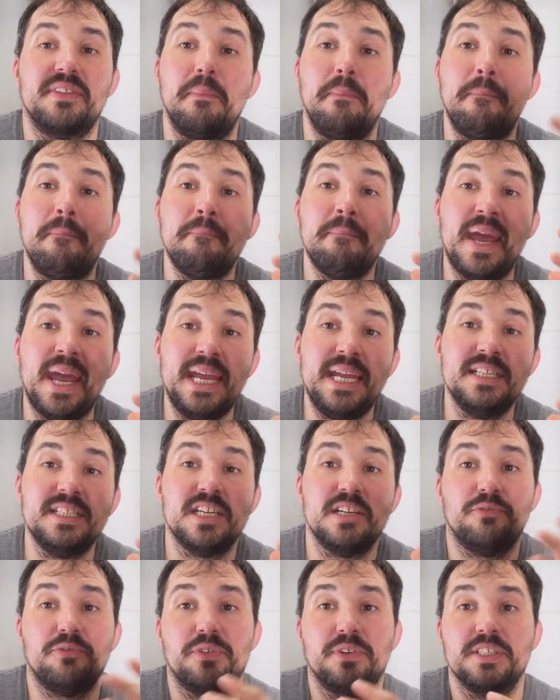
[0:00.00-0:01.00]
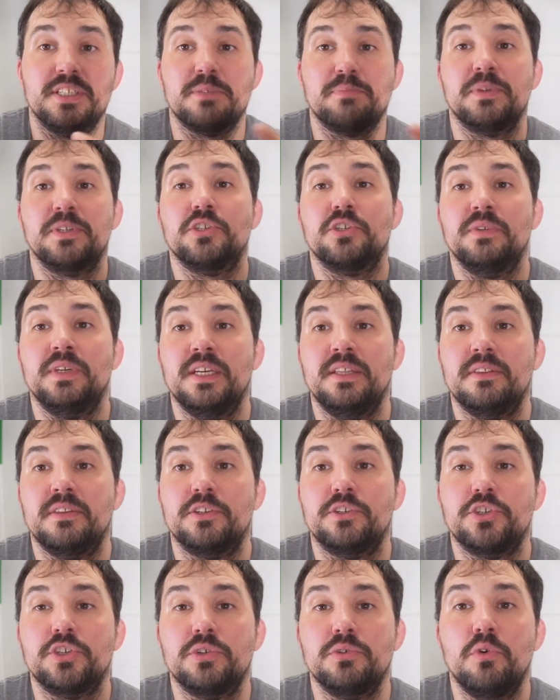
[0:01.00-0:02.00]
The main difference between
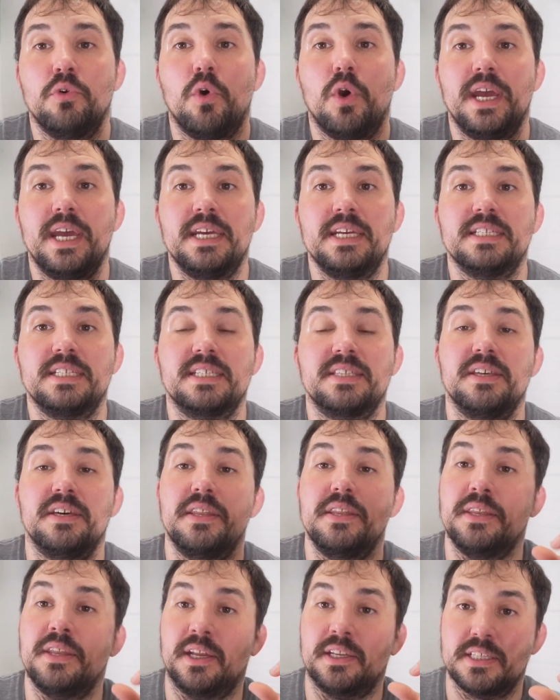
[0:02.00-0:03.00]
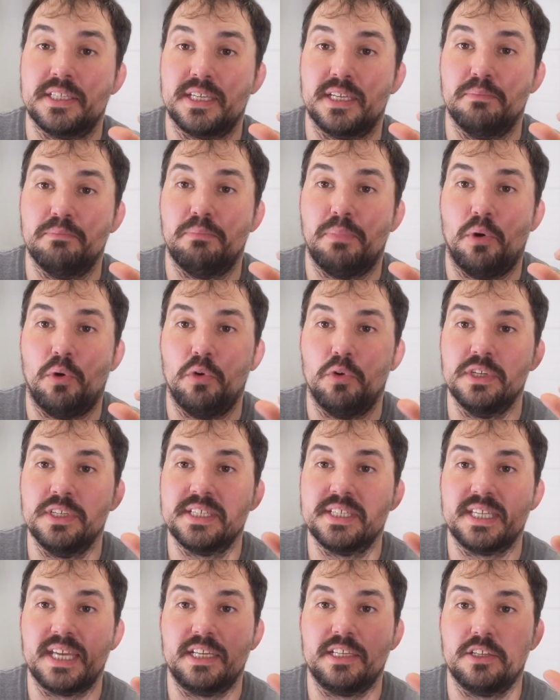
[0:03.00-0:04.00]
the two is the nuts and
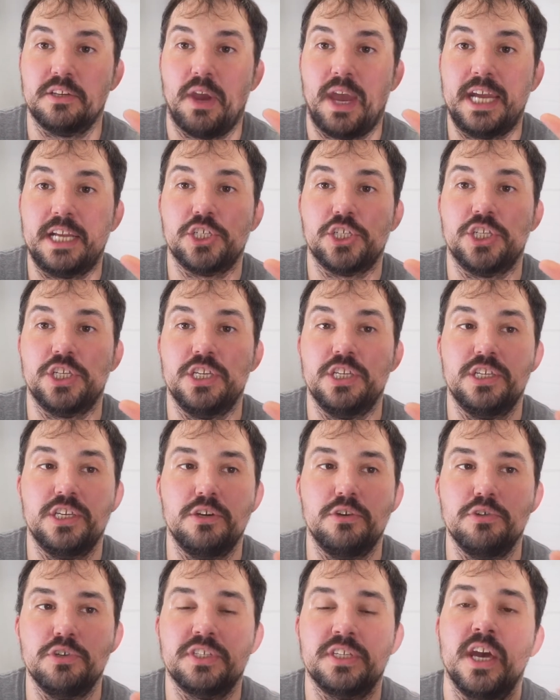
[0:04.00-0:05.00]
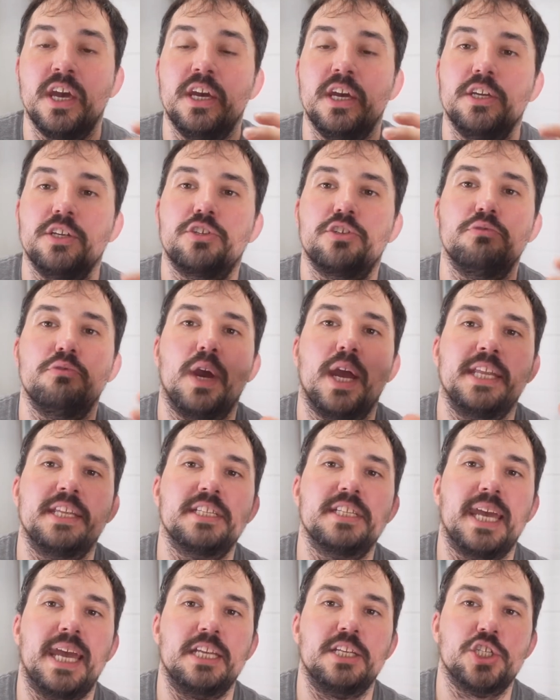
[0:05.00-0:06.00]
bolts that you actually use to
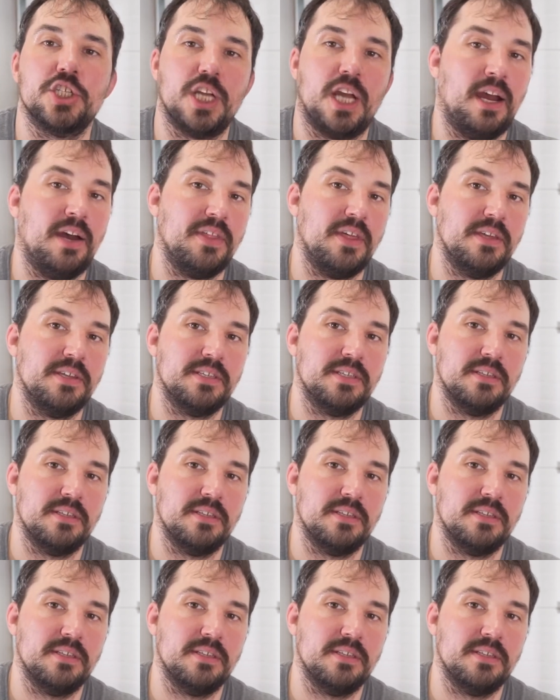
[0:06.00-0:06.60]
attach other